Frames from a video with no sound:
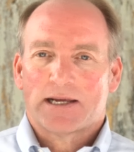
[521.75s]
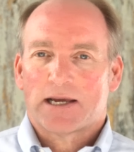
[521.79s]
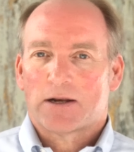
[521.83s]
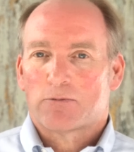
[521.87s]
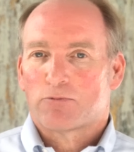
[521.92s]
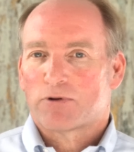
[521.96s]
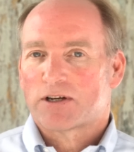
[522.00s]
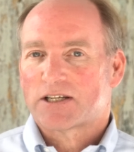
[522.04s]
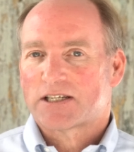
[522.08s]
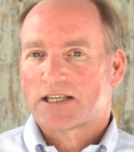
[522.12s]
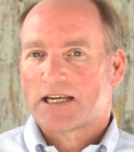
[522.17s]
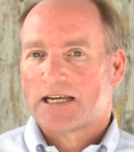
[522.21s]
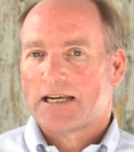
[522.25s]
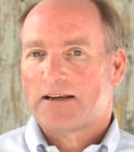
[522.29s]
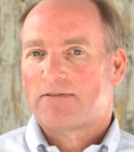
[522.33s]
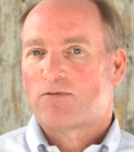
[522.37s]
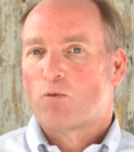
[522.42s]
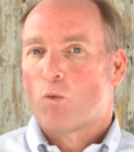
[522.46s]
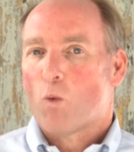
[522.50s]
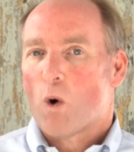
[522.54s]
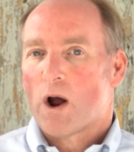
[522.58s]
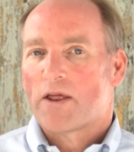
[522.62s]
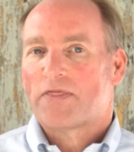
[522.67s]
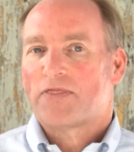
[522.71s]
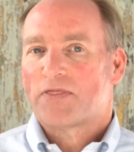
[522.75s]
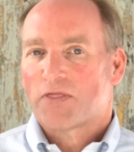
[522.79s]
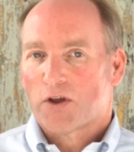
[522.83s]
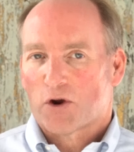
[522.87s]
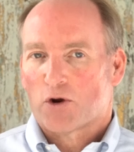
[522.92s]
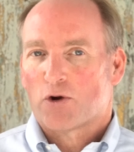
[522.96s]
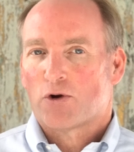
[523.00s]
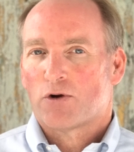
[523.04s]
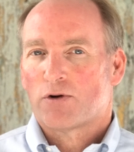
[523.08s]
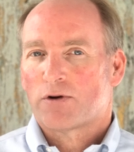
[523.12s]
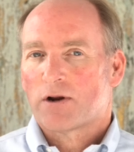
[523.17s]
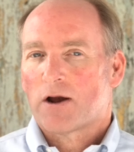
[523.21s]
can receive
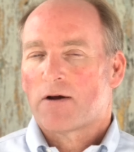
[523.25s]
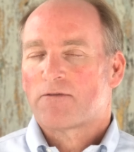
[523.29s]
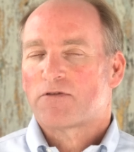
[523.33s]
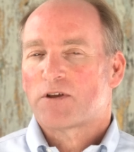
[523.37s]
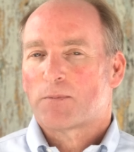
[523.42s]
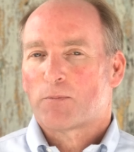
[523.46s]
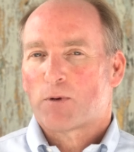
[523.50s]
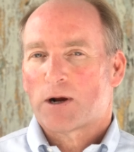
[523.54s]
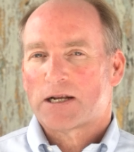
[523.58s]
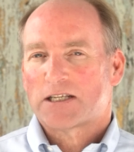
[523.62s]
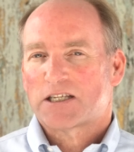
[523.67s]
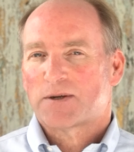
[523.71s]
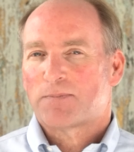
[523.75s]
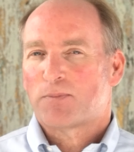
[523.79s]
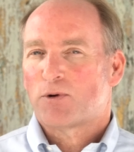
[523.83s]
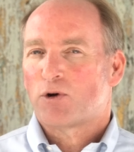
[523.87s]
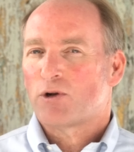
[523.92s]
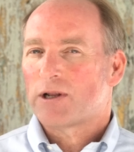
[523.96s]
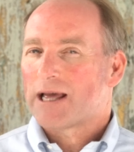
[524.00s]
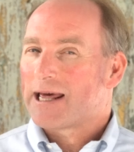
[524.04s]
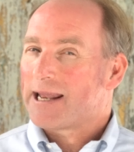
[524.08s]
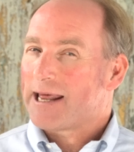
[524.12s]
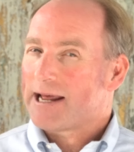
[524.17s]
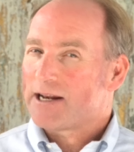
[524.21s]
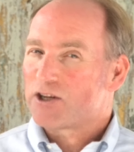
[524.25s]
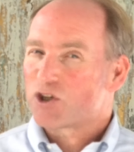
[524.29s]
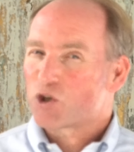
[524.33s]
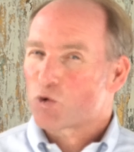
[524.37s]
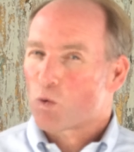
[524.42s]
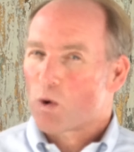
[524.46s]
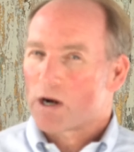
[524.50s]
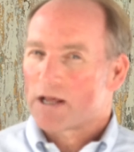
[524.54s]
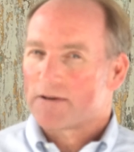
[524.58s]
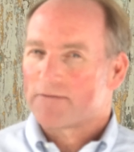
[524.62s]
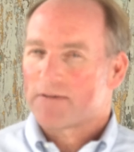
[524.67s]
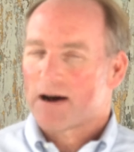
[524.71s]
1/3 of the principal at age
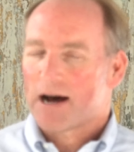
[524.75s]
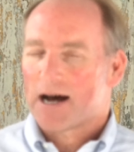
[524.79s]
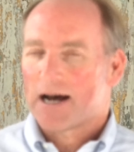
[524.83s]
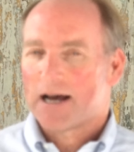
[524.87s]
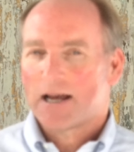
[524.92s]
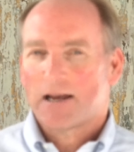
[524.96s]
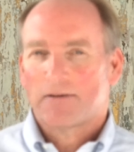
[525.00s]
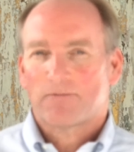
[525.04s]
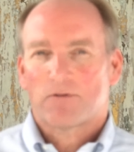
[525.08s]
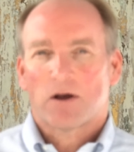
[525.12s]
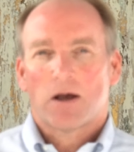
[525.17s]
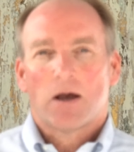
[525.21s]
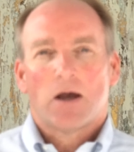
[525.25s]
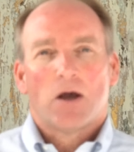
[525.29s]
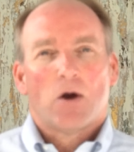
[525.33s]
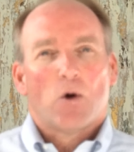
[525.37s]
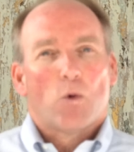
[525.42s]
25,